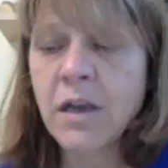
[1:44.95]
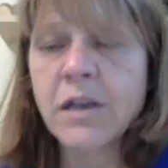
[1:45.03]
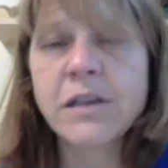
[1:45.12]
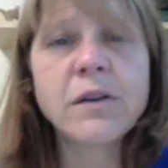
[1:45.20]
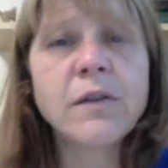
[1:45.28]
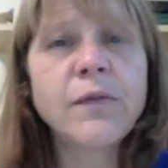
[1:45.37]

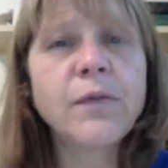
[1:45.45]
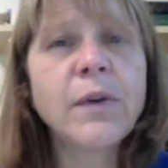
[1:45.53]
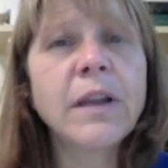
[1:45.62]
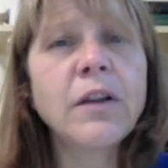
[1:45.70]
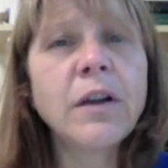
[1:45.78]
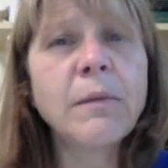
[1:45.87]
So if we
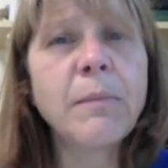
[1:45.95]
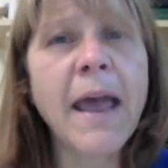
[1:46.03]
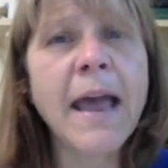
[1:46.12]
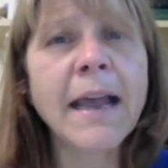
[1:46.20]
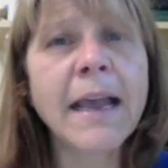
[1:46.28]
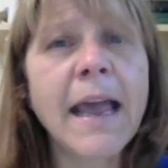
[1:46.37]
look
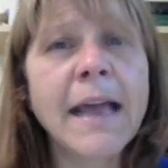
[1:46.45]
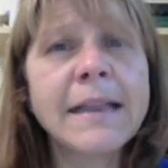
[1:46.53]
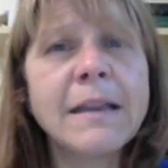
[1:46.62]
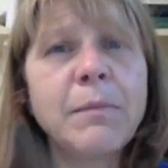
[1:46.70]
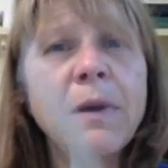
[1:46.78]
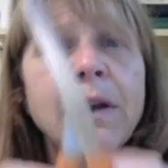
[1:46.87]
back at
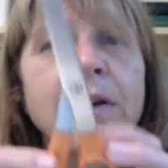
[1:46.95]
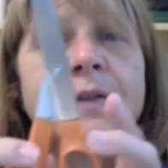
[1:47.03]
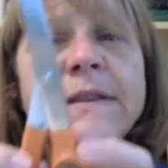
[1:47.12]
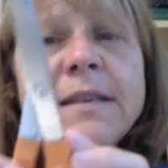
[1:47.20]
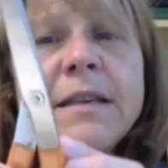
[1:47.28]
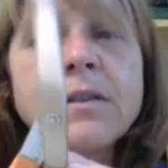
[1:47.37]
the pair of
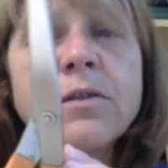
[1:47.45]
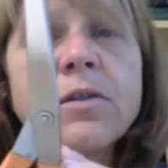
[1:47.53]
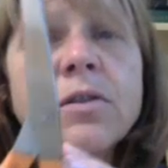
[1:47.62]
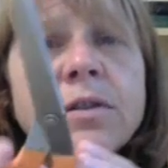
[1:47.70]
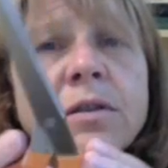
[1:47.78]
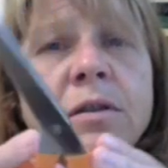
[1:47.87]

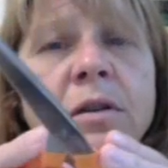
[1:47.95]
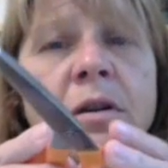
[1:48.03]
scissors,